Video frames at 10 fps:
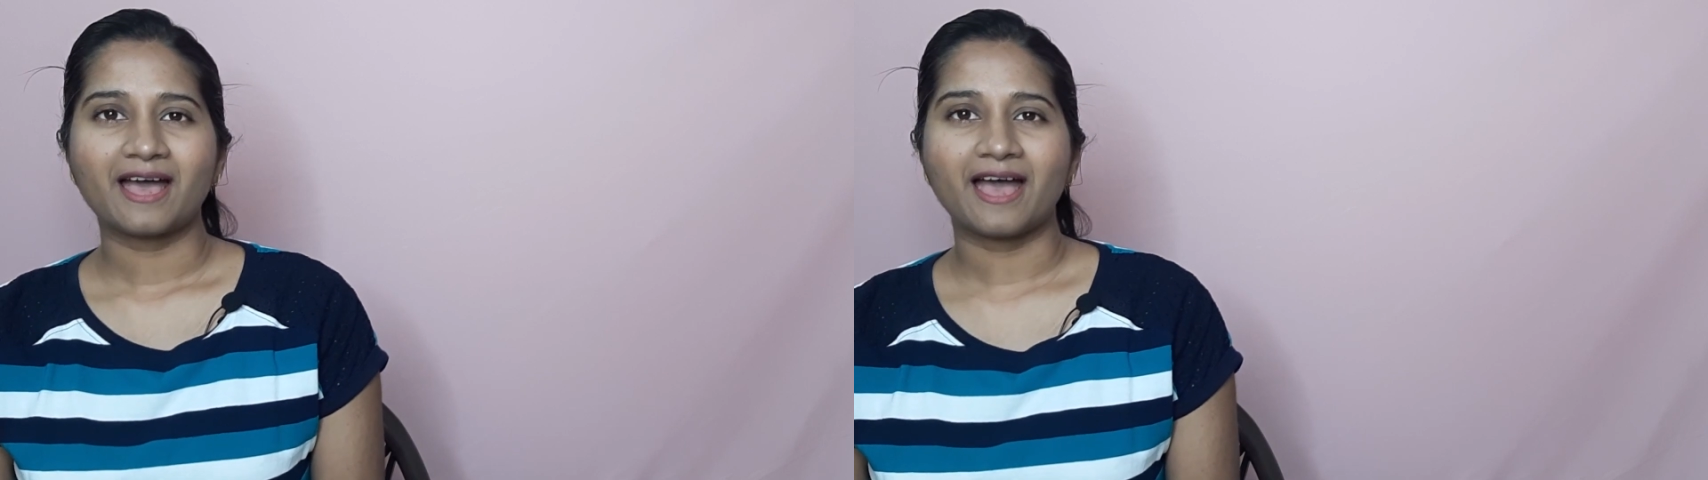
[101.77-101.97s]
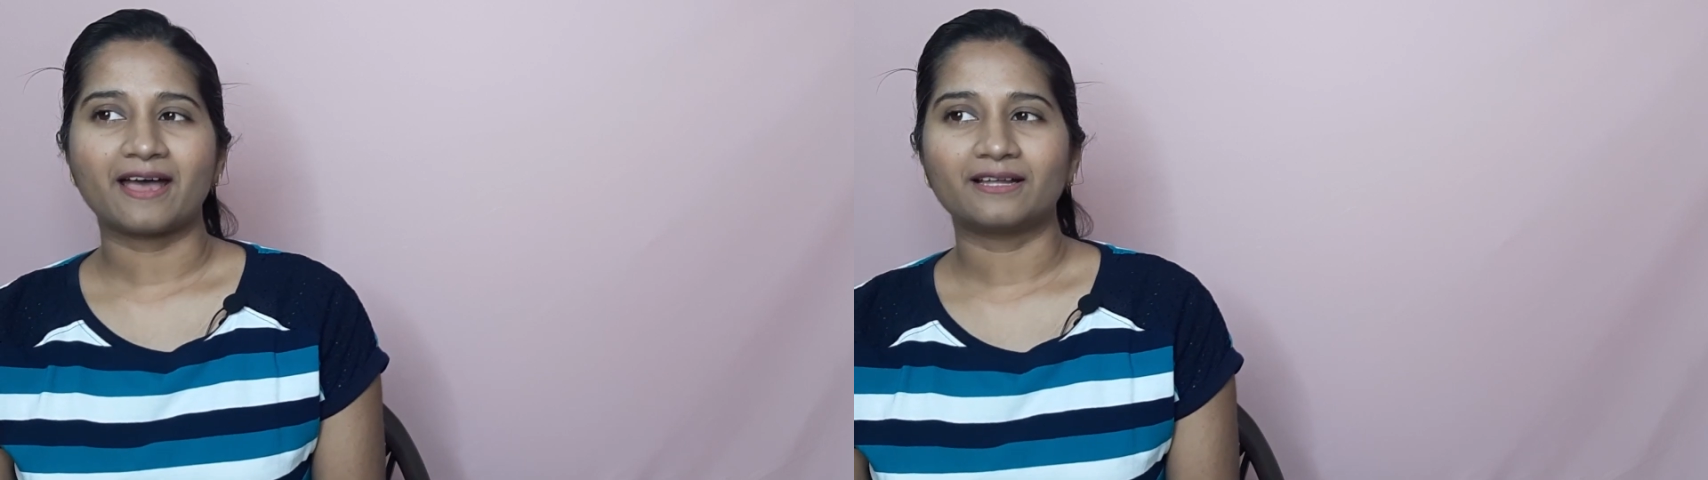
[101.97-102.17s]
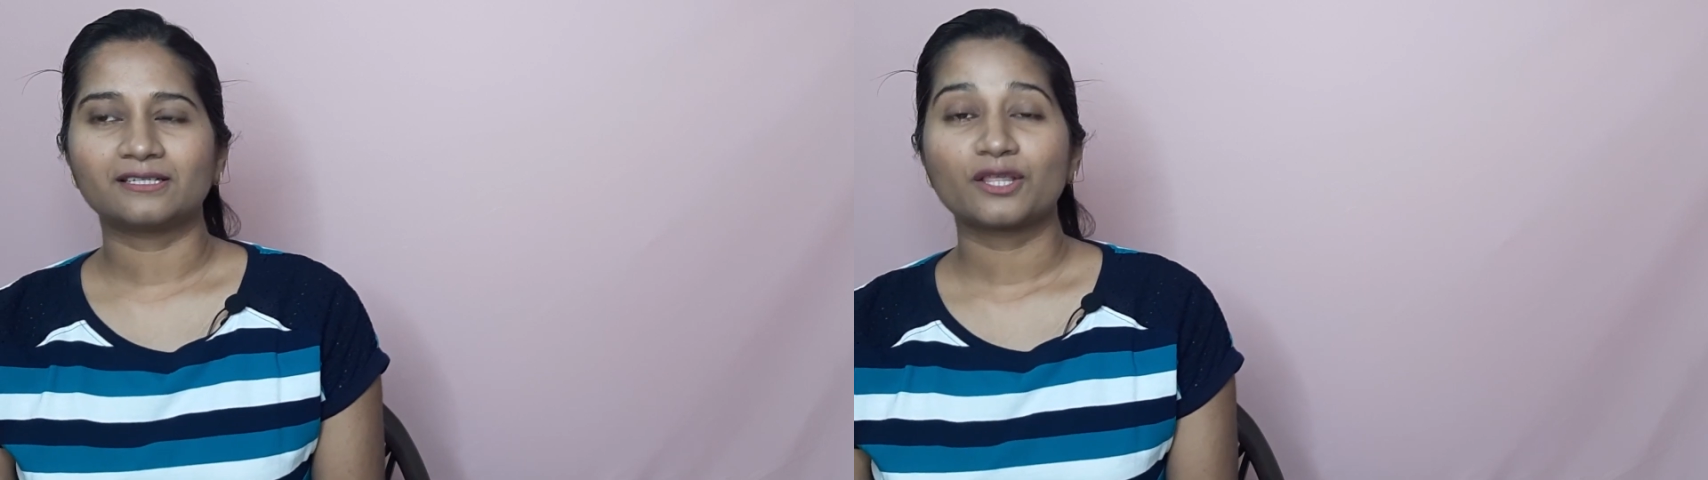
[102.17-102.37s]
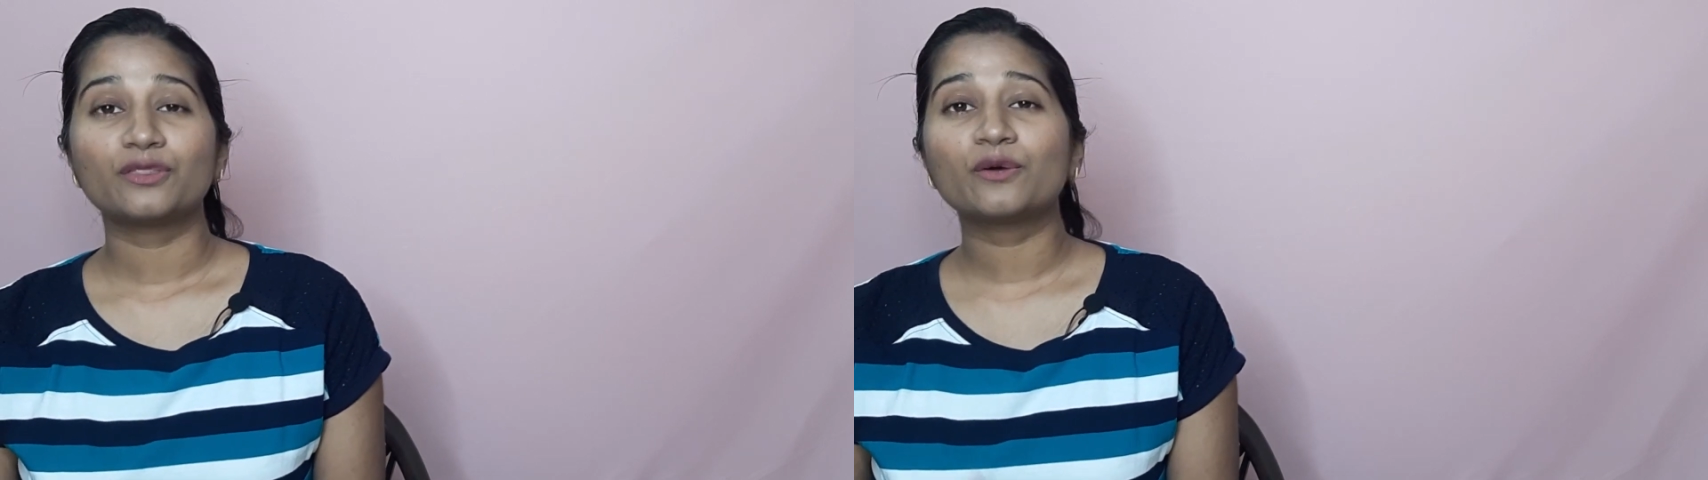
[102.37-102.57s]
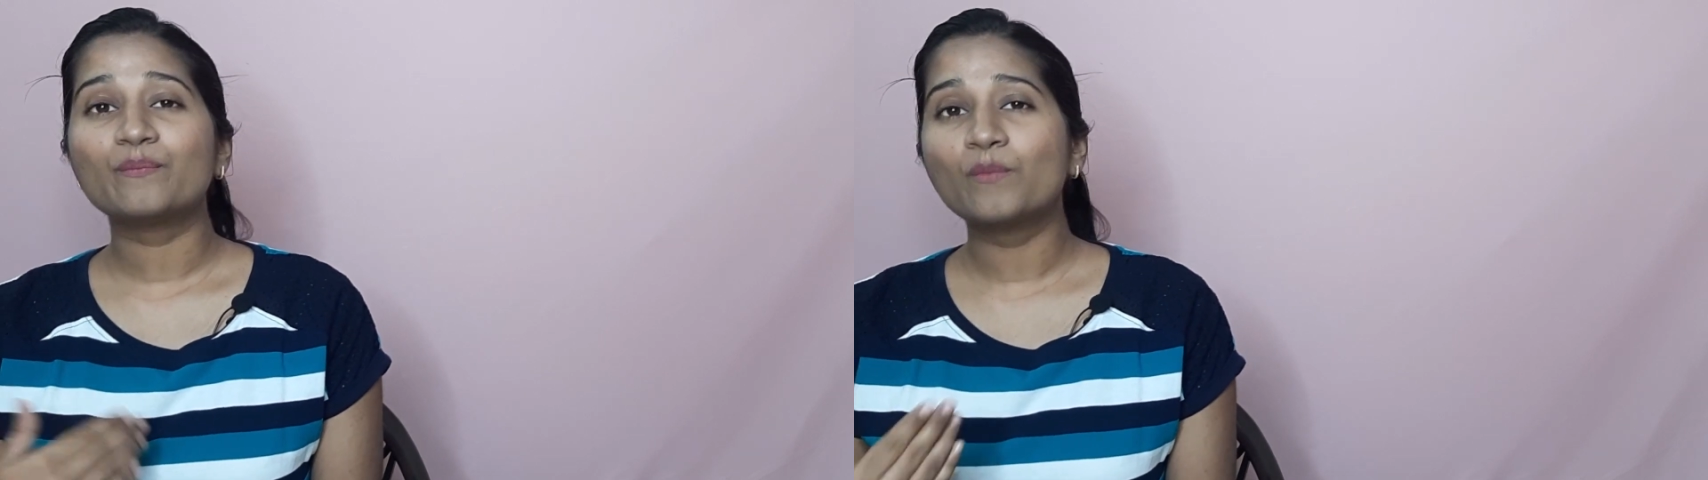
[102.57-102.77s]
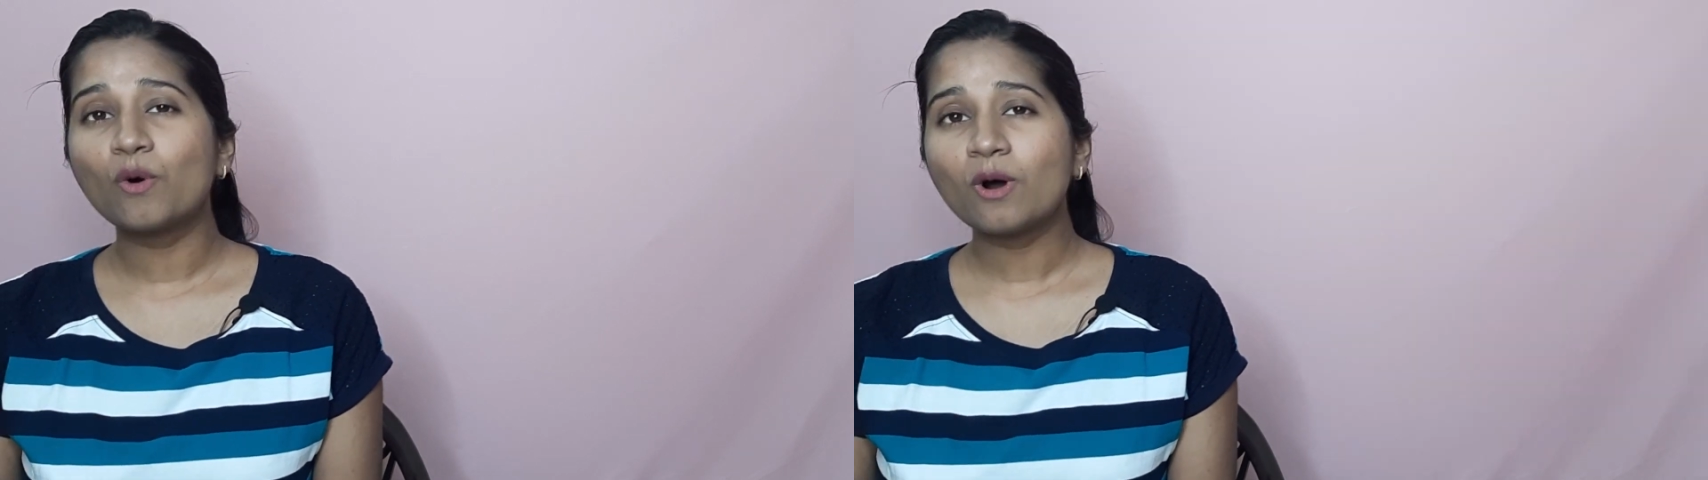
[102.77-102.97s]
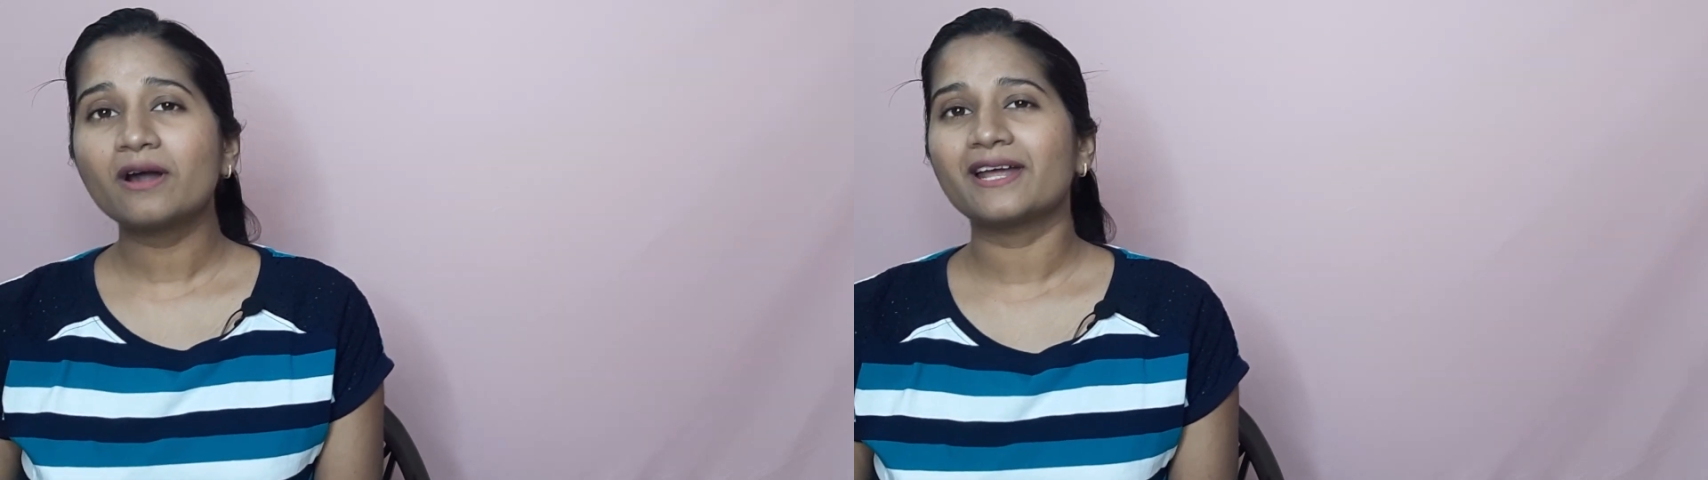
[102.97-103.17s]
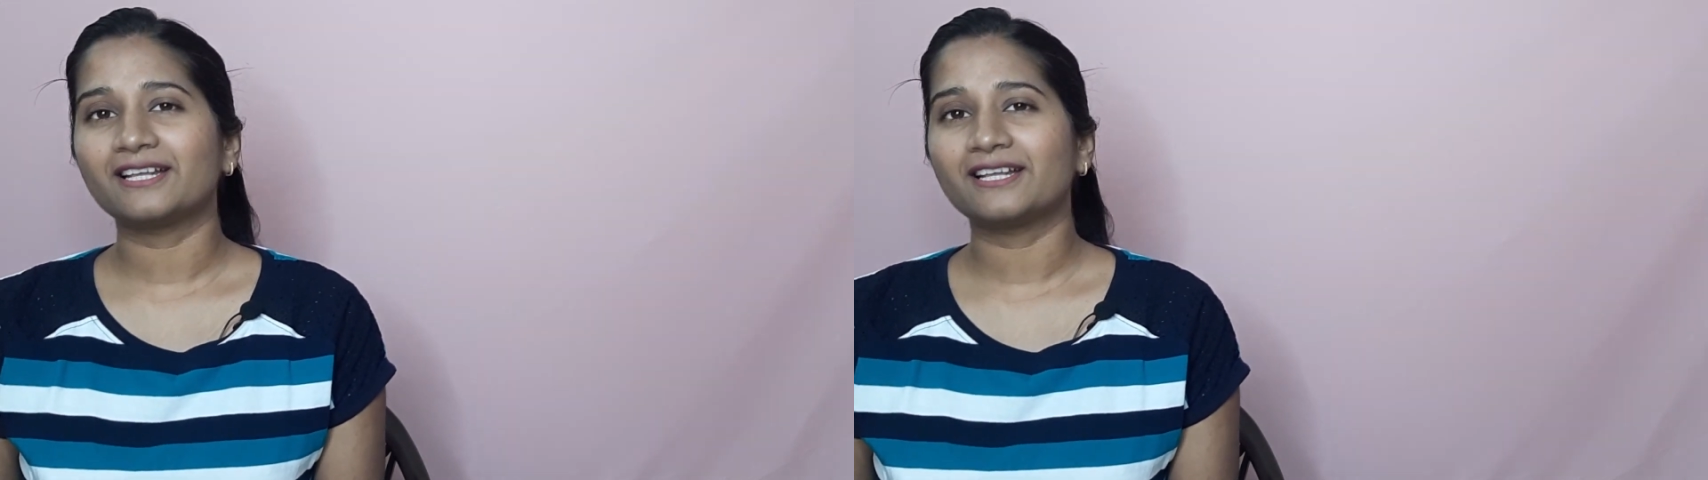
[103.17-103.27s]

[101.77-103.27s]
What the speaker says: and the more